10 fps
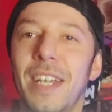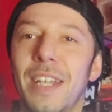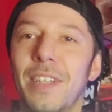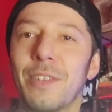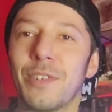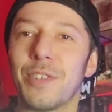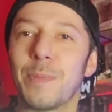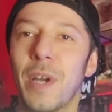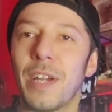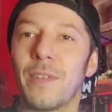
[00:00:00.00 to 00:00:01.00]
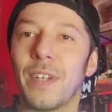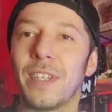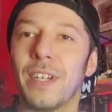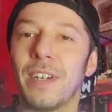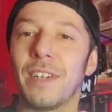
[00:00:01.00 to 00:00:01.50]
There's your spine right
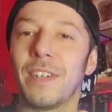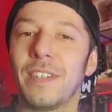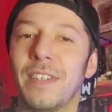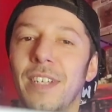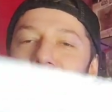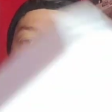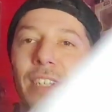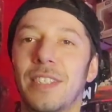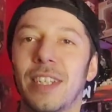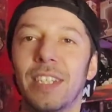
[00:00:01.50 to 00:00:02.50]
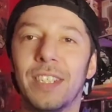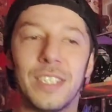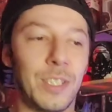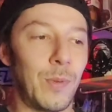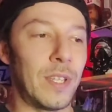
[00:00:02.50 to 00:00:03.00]
there. And like I said, this
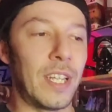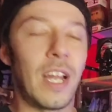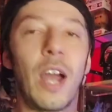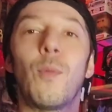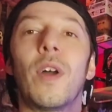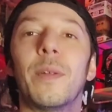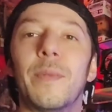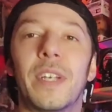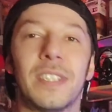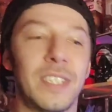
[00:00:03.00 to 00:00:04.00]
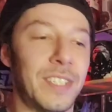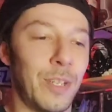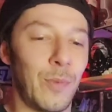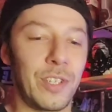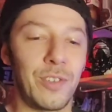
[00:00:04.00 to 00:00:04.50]
is the one that I wanted because it's the
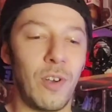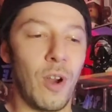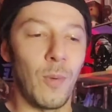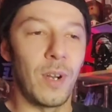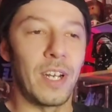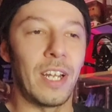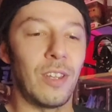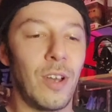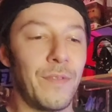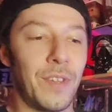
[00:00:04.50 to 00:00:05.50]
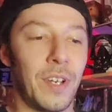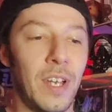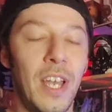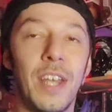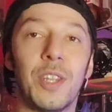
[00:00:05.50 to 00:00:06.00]
original artwork. And I love the
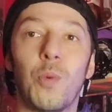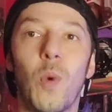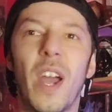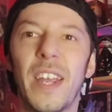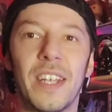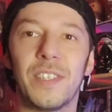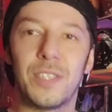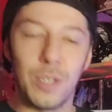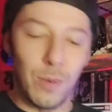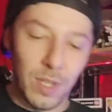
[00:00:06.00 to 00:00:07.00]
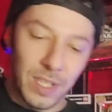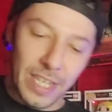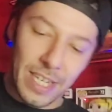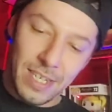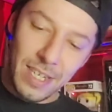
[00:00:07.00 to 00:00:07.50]
white. It's so
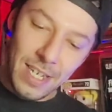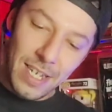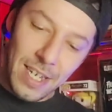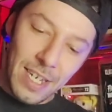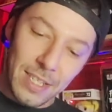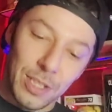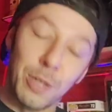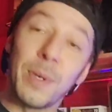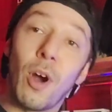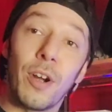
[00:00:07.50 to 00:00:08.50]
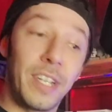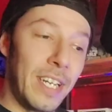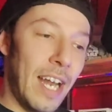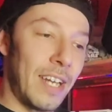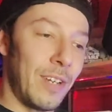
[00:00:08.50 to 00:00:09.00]
clean. It's a little bit hard to
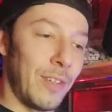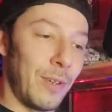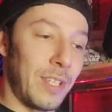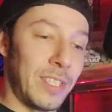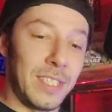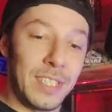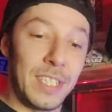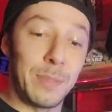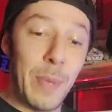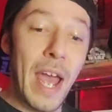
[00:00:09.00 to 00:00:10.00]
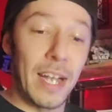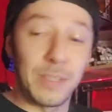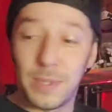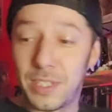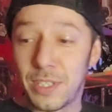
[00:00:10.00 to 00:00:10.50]
get out of here though, because it's packed
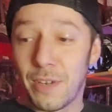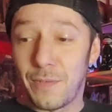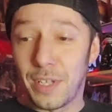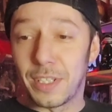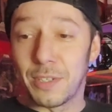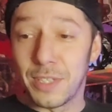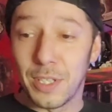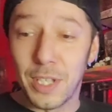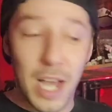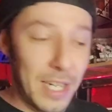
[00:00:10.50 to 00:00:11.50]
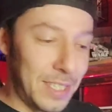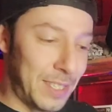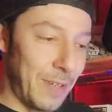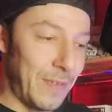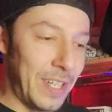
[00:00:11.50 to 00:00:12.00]
with stuff. Like, there's a lot of
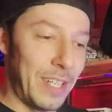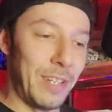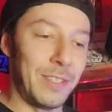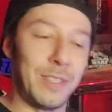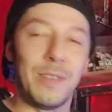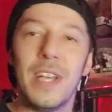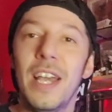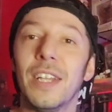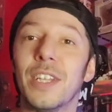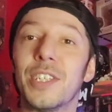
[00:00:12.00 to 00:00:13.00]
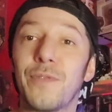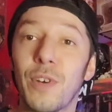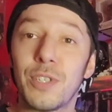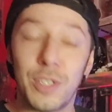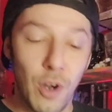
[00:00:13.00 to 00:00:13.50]
stuff in here. So let's
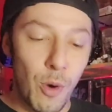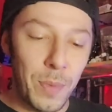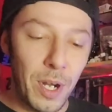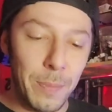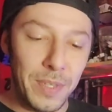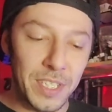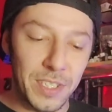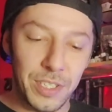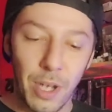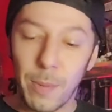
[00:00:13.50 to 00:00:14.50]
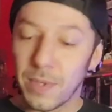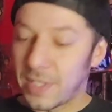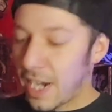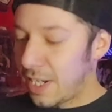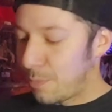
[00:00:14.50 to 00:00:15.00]
first open up this
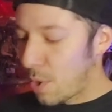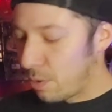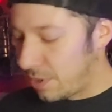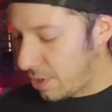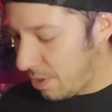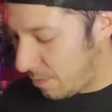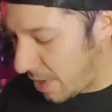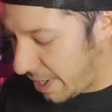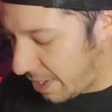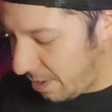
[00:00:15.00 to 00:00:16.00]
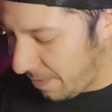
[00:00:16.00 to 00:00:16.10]
double-sided poster right here.